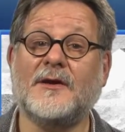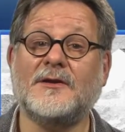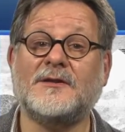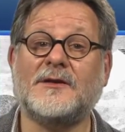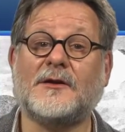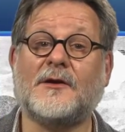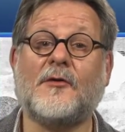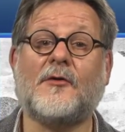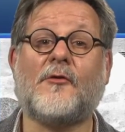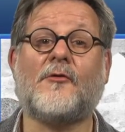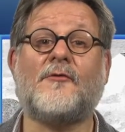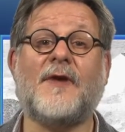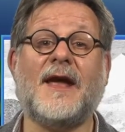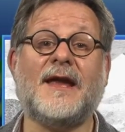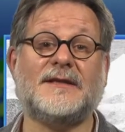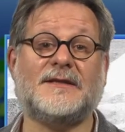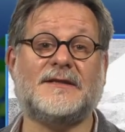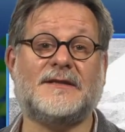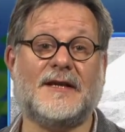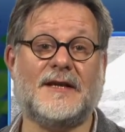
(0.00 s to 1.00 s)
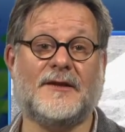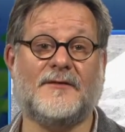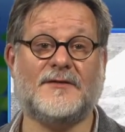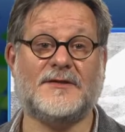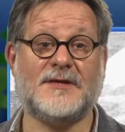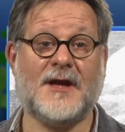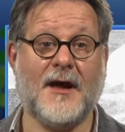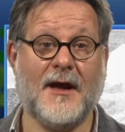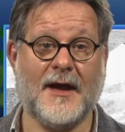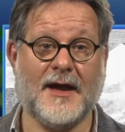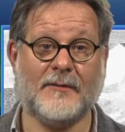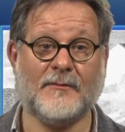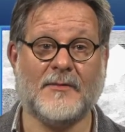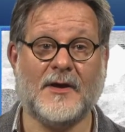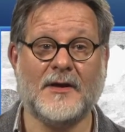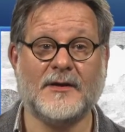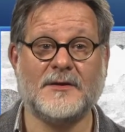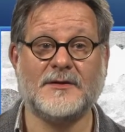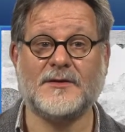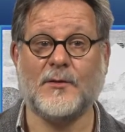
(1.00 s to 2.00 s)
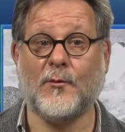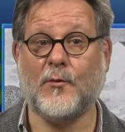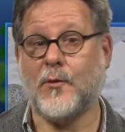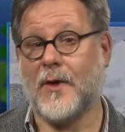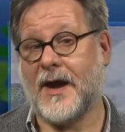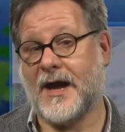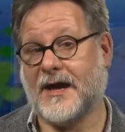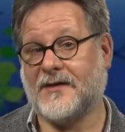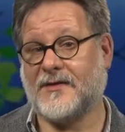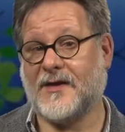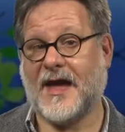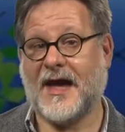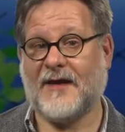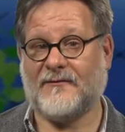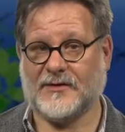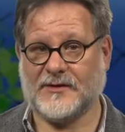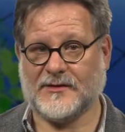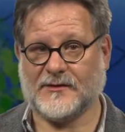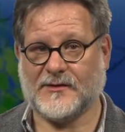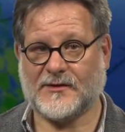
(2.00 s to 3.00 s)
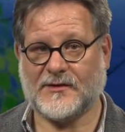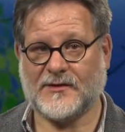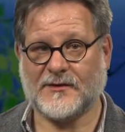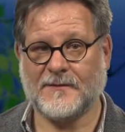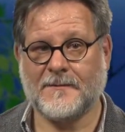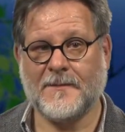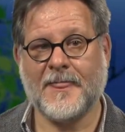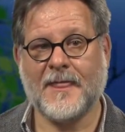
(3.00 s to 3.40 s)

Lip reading: took a great deal of time to weigh the evidence